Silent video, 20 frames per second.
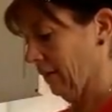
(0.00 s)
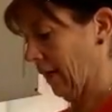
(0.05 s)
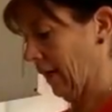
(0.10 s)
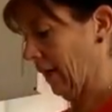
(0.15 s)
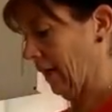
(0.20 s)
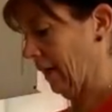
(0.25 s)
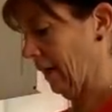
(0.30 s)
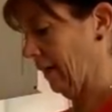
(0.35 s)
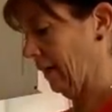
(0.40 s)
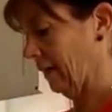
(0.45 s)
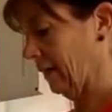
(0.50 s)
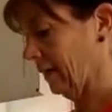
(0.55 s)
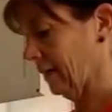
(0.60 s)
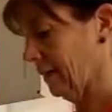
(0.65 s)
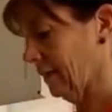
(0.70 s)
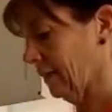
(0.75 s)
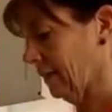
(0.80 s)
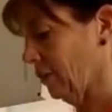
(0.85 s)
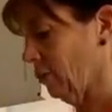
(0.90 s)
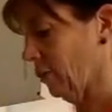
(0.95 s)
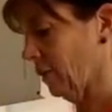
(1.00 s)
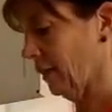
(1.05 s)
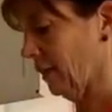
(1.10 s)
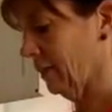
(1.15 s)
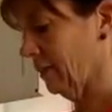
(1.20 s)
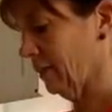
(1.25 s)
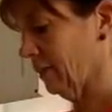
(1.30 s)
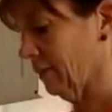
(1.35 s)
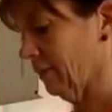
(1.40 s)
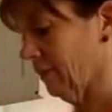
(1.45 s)
And you
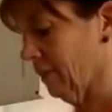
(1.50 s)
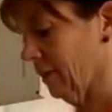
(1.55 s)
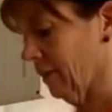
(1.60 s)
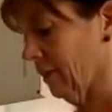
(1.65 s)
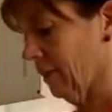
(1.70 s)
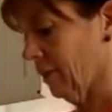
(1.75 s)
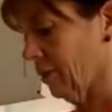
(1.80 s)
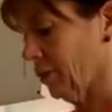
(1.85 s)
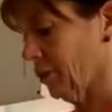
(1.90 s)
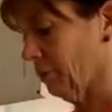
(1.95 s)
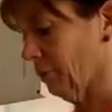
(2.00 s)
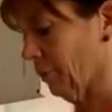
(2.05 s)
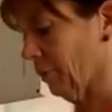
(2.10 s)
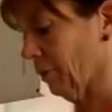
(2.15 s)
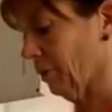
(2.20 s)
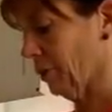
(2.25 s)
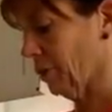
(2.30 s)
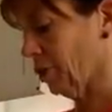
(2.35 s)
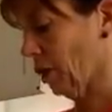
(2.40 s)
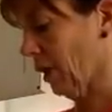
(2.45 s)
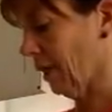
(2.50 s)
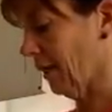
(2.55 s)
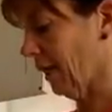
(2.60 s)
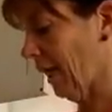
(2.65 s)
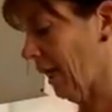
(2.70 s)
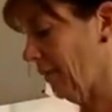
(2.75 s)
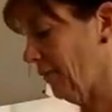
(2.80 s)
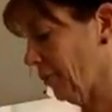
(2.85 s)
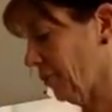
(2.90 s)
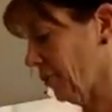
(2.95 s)
can splurge on
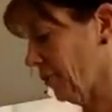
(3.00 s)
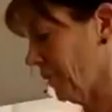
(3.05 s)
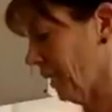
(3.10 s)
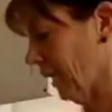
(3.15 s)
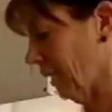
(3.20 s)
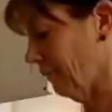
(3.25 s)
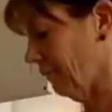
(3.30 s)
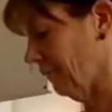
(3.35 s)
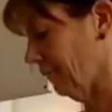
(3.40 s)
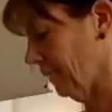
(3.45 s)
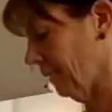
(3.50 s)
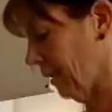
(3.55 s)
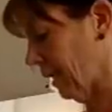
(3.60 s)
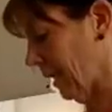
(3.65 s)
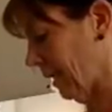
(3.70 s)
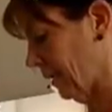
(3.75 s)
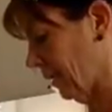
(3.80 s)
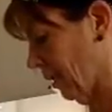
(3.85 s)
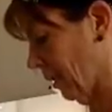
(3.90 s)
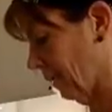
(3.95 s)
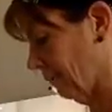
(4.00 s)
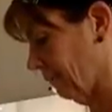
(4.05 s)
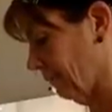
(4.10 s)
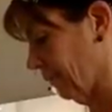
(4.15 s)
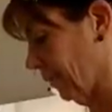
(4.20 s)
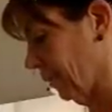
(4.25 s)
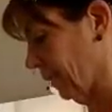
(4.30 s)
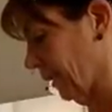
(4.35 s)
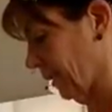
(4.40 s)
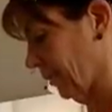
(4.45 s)
other stuff and not
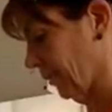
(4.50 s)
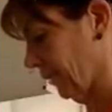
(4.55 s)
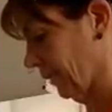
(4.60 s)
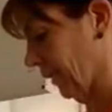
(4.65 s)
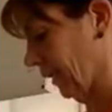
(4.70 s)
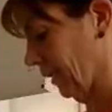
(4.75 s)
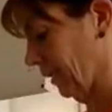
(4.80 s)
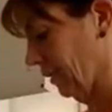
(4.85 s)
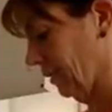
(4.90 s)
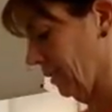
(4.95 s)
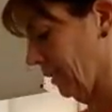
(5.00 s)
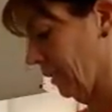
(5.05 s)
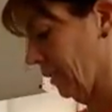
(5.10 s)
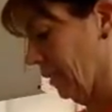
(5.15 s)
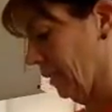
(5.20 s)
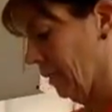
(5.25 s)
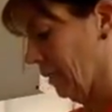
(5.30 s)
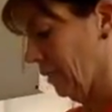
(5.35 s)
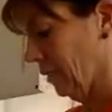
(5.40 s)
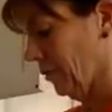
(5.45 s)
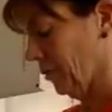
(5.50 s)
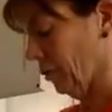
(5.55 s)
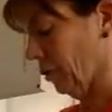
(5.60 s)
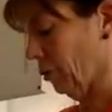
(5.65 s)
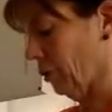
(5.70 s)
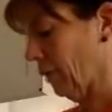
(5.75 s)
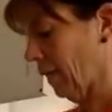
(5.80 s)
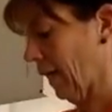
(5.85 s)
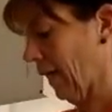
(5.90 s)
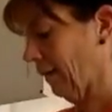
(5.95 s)
feel guilty. So
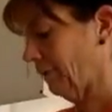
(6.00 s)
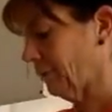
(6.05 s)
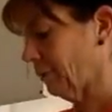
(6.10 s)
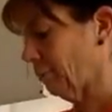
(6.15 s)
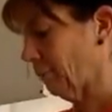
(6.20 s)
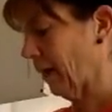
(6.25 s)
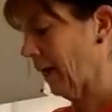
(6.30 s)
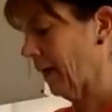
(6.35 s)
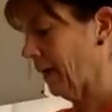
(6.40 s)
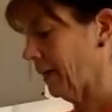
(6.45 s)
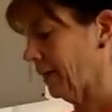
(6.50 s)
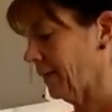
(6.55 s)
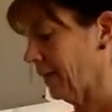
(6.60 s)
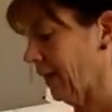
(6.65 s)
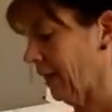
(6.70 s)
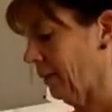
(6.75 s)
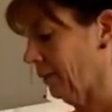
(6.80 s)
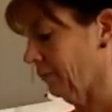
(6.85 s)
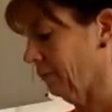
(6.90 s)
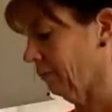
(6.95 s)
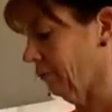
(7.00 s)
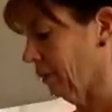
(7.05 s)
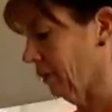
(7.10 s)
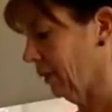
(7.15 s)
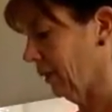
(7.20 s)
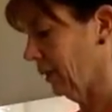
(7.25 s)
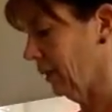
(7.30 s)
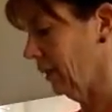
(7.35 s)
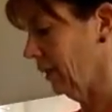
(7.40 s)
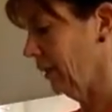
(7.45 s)
you have to pat it down
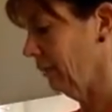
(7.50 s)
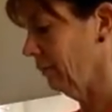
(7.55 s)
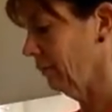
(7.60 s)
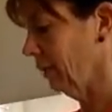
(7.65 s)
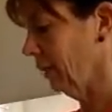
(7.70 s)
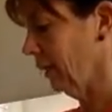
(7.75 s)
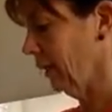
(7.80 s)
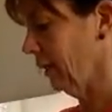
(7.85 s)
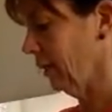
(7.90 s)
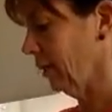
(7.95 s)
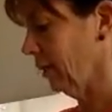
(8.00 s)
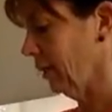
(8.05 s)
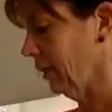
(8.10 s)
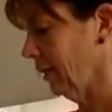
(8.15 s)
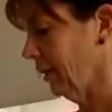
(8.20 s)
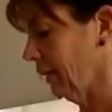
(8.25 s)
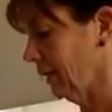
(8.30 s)
really, really good